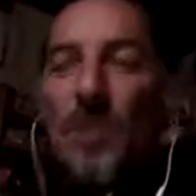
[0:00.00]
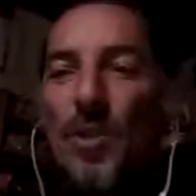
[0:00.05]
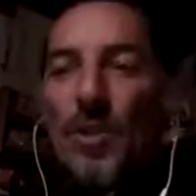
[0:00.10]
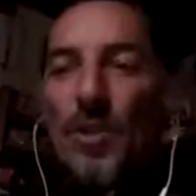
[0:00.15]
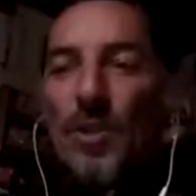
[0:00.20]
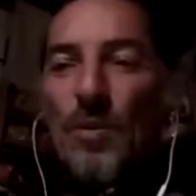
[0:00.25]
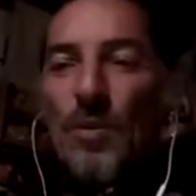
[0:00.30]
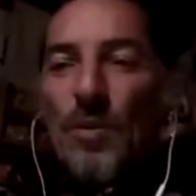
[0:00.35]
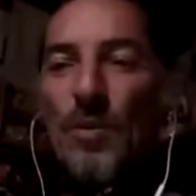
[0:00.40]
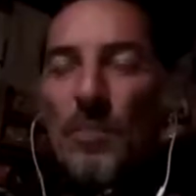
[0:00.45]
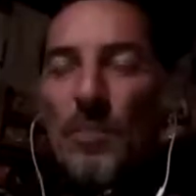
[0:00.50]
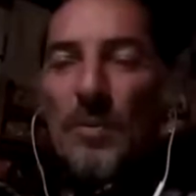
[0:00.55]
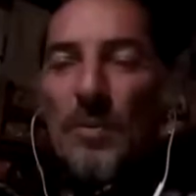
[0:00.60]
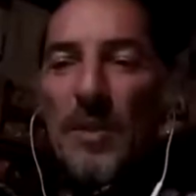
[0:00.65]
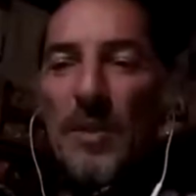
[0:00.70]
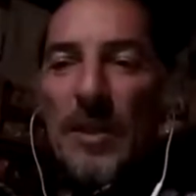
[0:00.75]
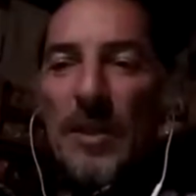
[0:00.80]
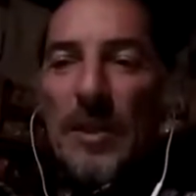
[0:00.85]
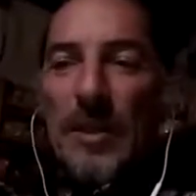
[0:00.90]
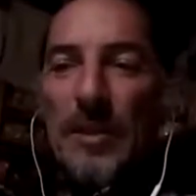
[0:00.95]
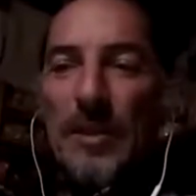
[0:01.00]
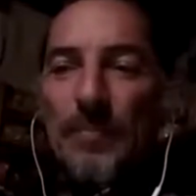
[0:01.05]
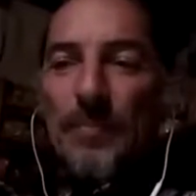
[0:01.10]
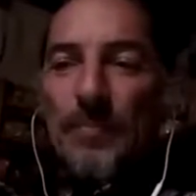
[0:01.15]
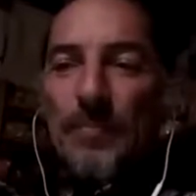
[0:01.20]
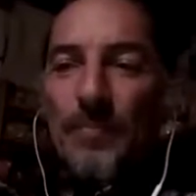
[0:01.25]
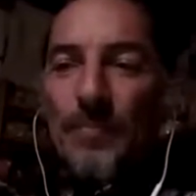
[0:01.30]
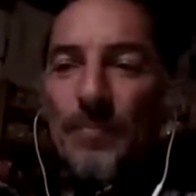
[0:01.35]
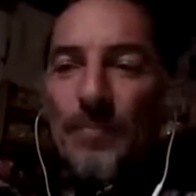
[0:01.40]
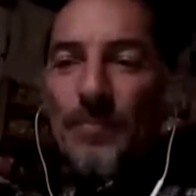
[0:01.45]
group
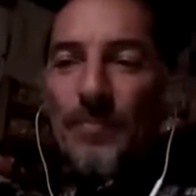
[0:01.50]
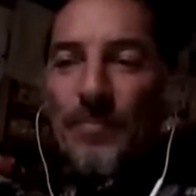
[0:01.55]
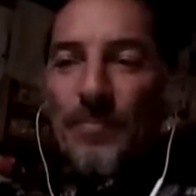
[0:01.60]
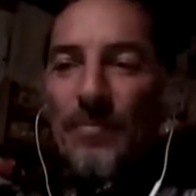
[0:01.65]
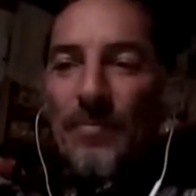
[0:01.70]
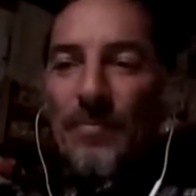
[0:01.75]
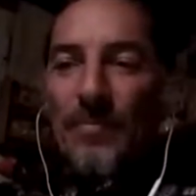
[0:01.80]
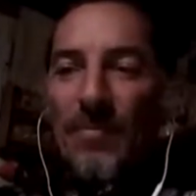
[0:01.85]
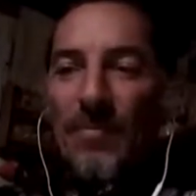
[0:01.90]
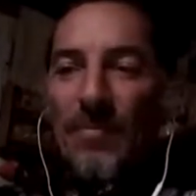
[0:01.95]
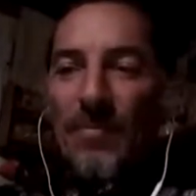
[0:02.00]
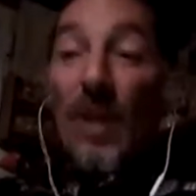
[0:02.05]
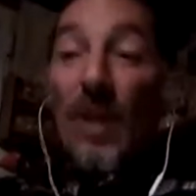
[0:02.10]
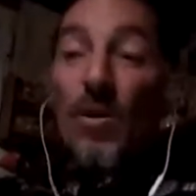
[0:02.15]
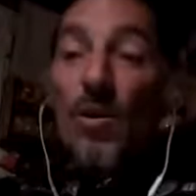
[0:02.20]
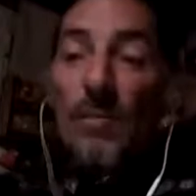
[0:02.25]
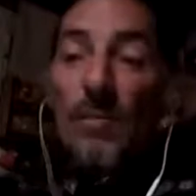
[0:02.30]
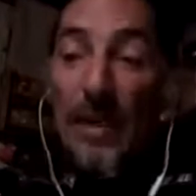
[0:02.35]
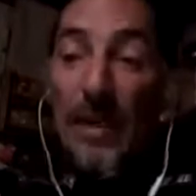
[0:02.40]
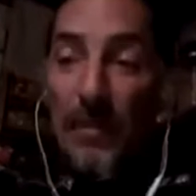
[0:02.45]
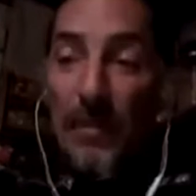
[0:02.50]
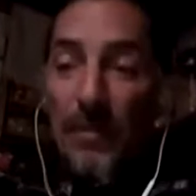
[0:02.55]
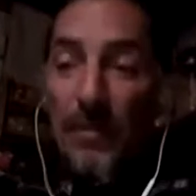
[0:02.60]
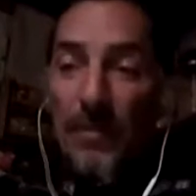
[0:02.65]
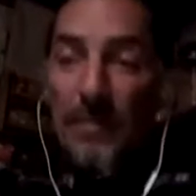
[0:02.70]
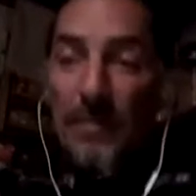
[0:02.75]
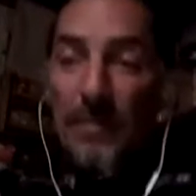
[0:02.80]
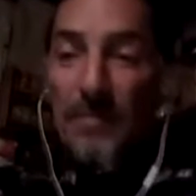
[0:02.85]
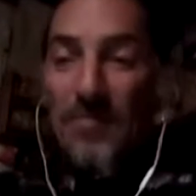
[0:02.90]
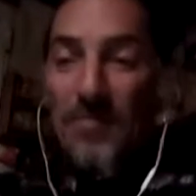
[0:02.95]
the whole month
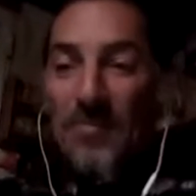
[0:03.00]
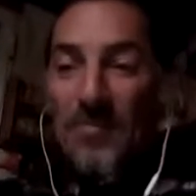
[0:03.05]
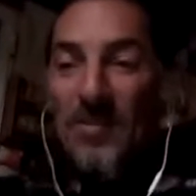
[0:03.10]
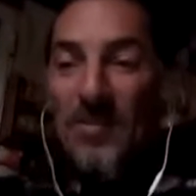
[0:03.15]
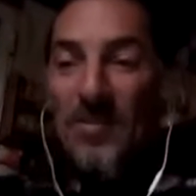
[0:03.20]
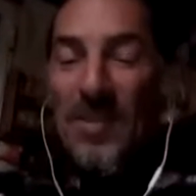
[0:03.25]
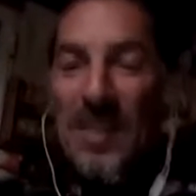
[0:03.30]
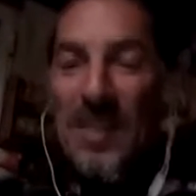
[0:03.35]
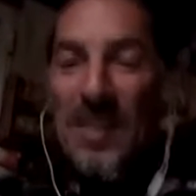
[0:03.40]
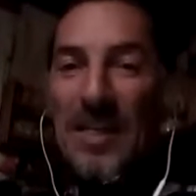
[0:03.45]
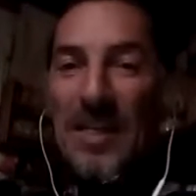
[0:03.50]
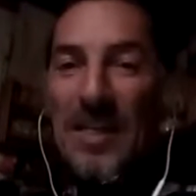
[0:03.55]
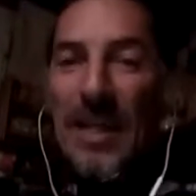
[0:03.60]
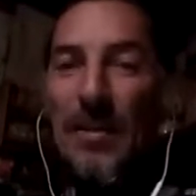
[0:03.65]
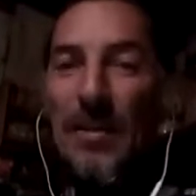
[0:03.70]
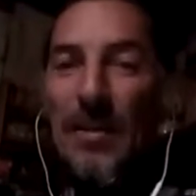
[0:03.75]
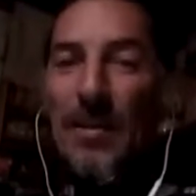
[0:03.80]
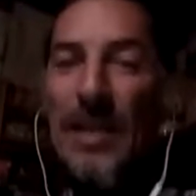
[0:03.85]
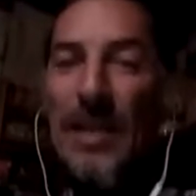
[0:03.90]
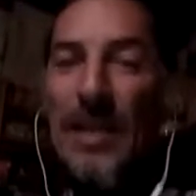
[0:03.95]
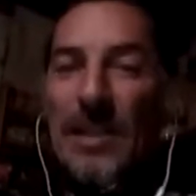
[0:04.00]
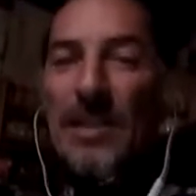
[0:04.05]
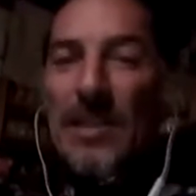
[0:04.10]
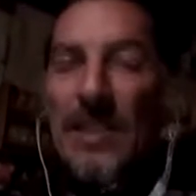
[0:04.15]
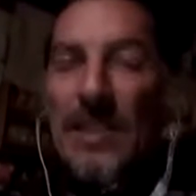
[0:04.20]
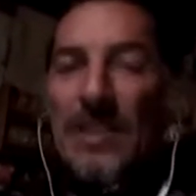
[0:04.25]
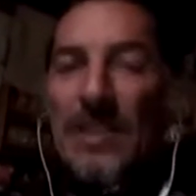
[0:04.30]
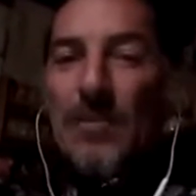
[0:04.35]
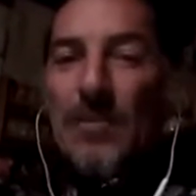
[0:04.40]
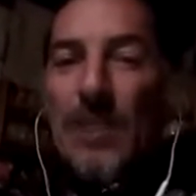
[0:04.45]
and think it's
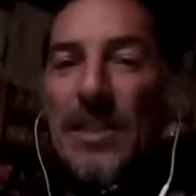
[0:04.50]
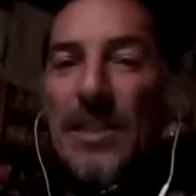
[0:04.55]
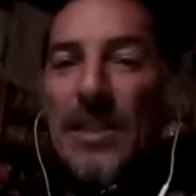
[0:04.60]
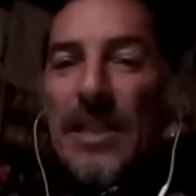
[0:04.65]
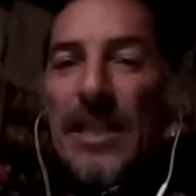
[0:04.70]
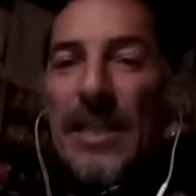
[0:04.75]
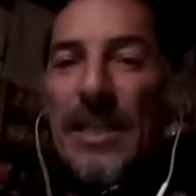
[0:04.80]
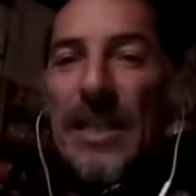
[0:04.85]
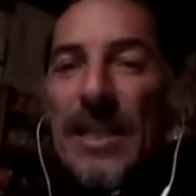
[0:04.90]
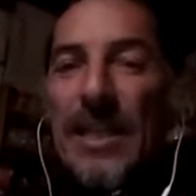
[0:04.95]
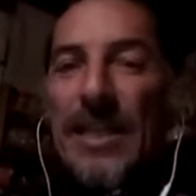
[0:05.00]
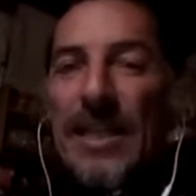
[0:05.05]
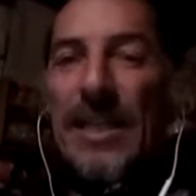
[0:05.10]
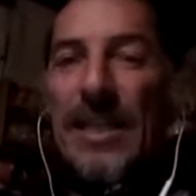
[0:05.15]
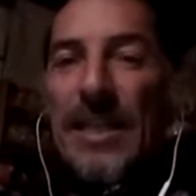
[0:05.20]
interesting.